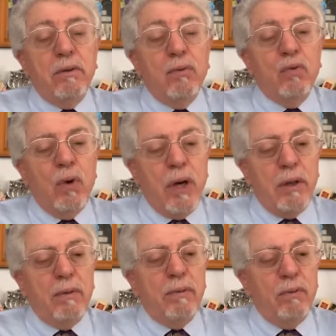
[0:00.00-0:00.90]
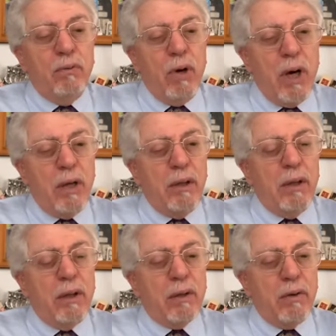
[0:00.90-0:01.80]
in
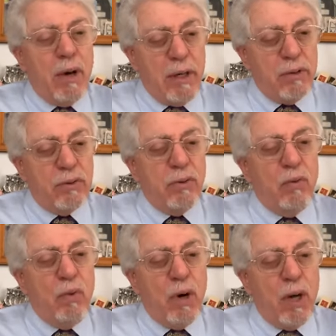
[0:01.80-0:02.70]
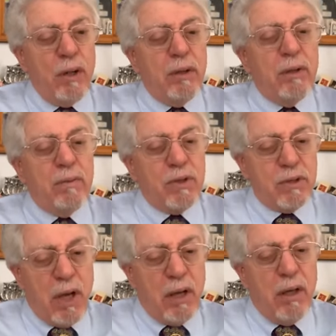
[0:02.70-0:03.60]
Christ, one in the
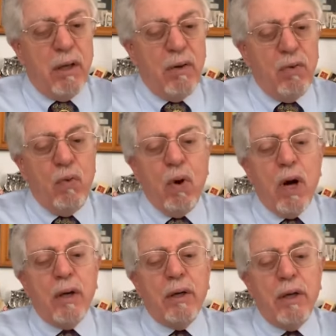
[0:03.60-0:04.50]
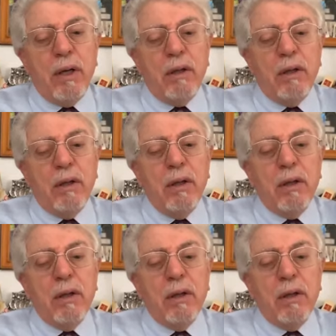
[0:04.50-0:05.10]
Messiah, one in